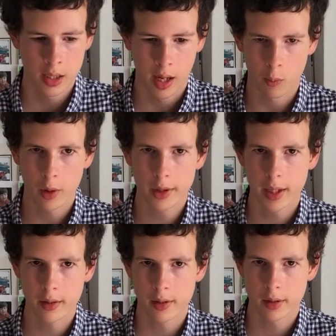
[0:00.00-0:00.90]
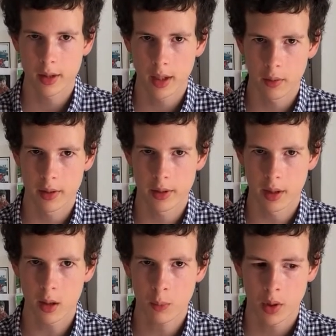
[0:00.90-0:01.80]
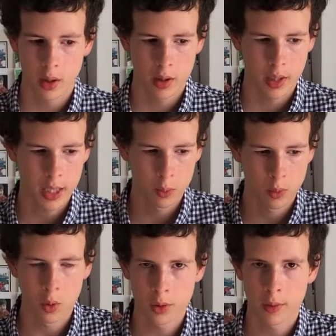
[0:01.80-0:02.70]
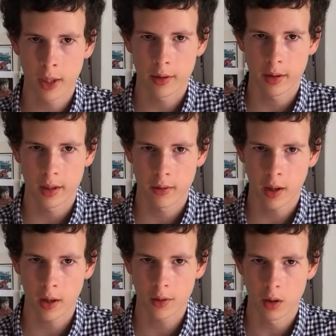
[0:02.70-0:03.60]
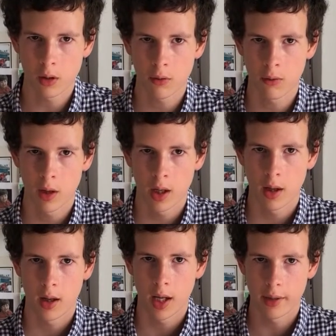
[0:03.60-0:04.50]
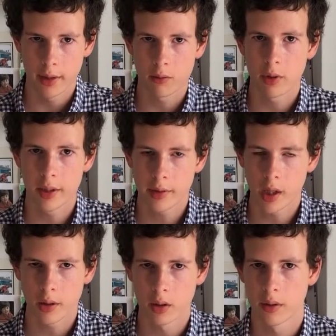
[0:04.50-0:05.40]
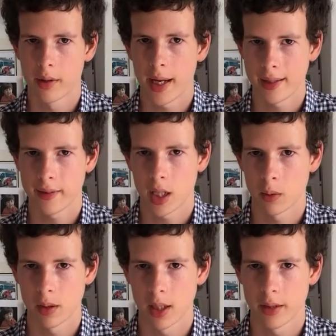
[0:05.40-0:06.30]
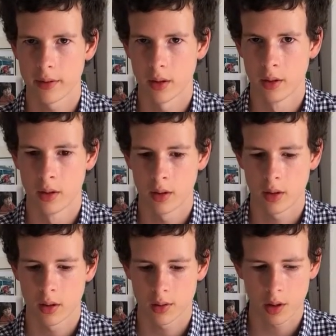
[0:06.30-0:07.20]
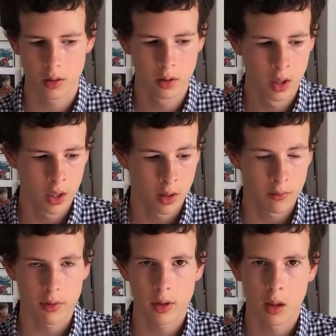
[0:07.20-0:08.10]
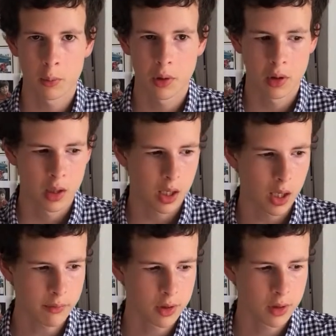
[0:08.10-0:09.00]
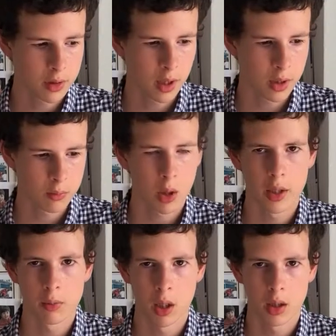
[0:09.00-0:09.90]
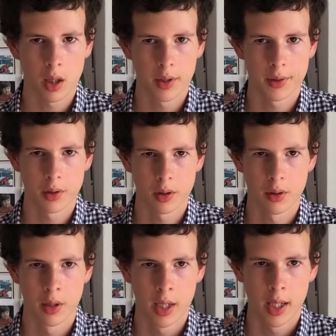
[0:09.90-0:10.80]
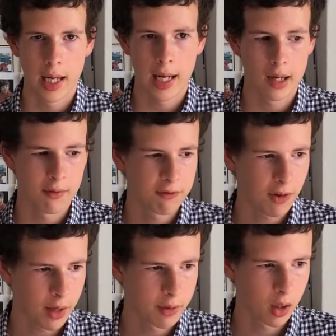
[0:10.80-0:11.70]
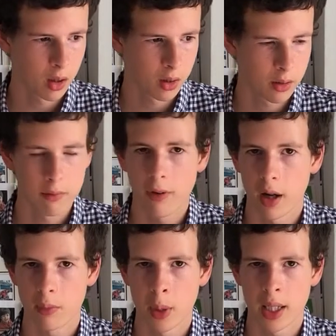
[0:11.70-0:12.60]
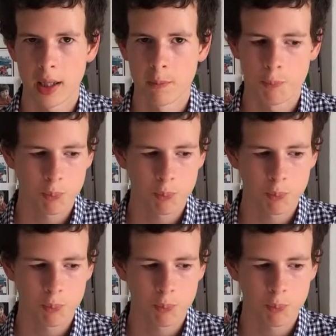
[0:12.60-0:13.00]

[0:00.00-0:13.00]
And once that 16 hours is up, it will automatically turn off and then re-turn on 8 hours later. So, for example, I've just turned my smart garden on at 5 p.m.